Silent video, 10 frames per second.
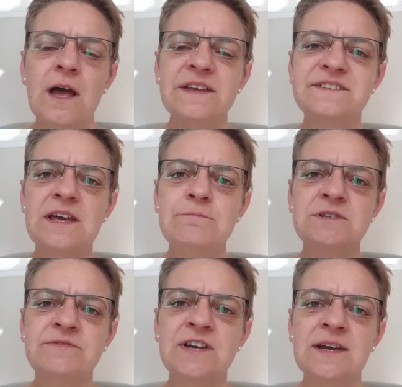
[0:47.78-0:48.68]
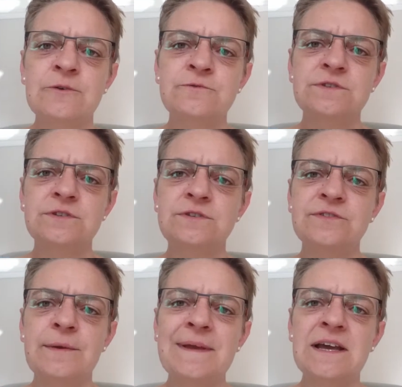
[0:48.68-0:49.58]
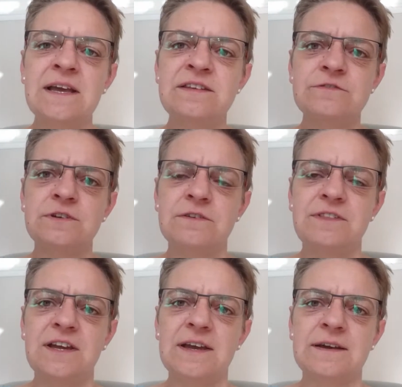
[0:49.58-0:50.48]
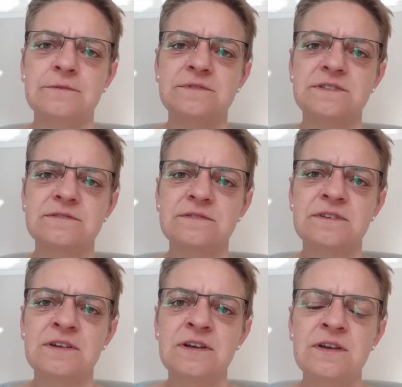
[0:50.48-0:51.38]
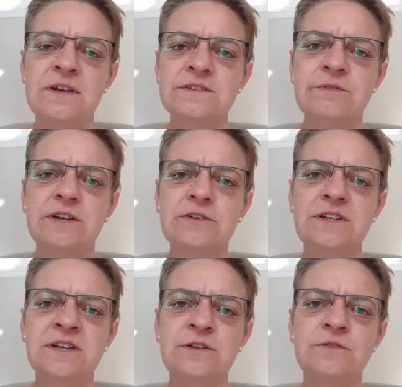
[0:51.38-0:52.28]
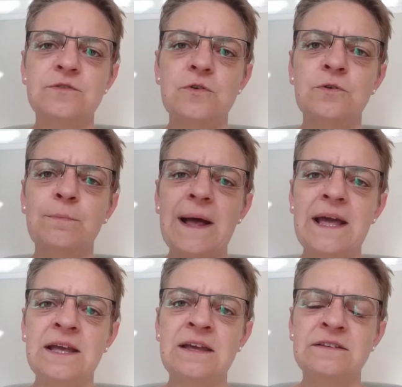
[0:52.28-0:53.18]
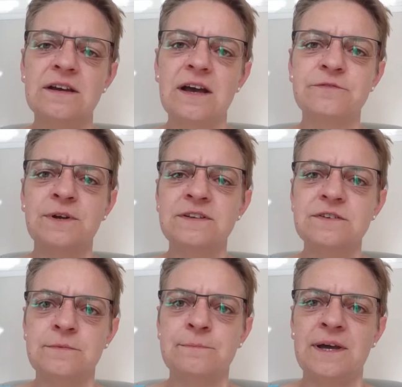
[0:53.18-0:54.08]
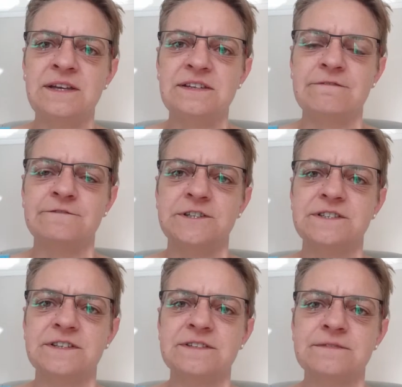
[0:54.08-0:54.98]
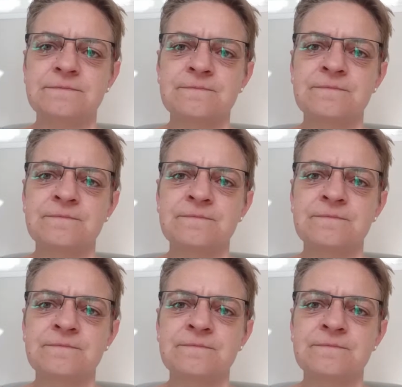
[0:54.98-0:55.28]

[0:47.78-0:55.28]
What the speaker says: A statement of account could also be a history of the account, so it could include all paid as well as unpaid invoices.